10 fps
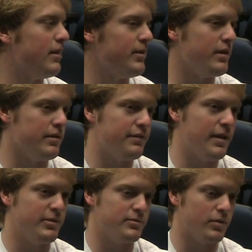I mean,
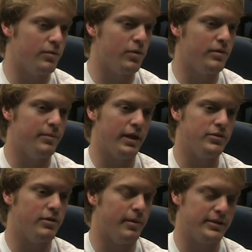family's more important. But I
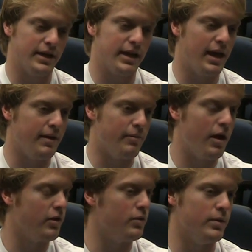told him, I was like, hey, my
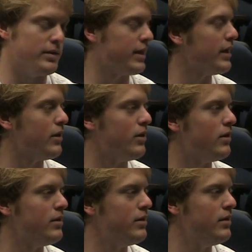uncle wouldn't like
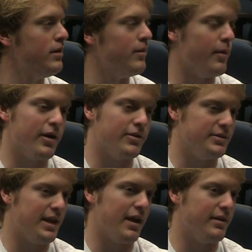that. My
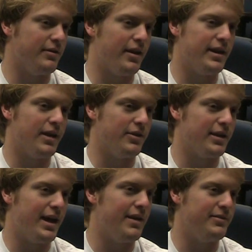uncle's down right now
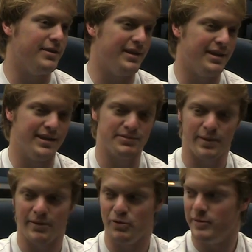looking to heaven, and he's
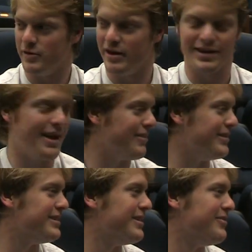probably with me right now in
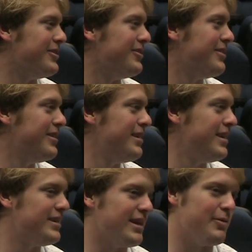this interview
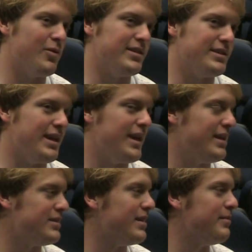telling me what to say.
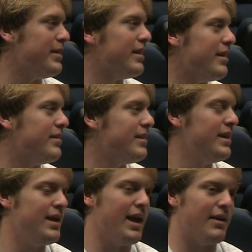He's going to be there
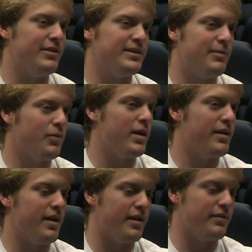every step of the
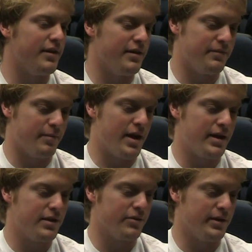way of
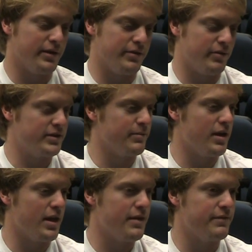my career and the rest of
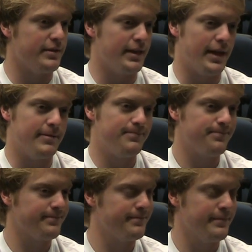my life. And
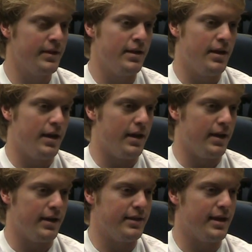
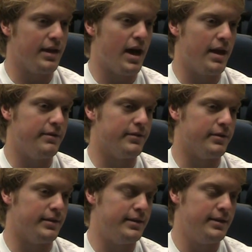I thank God
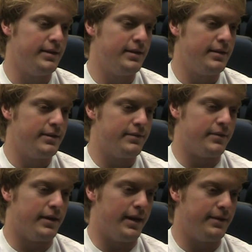
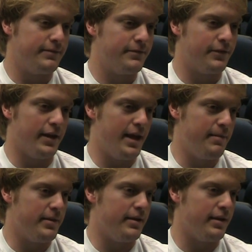for
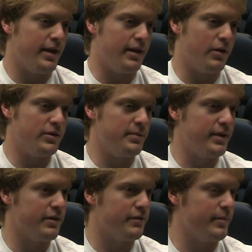him and always
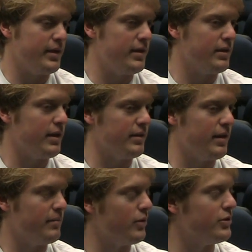being there for me
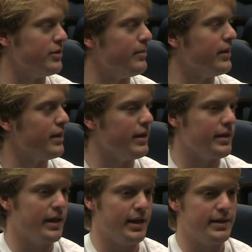and pushing me.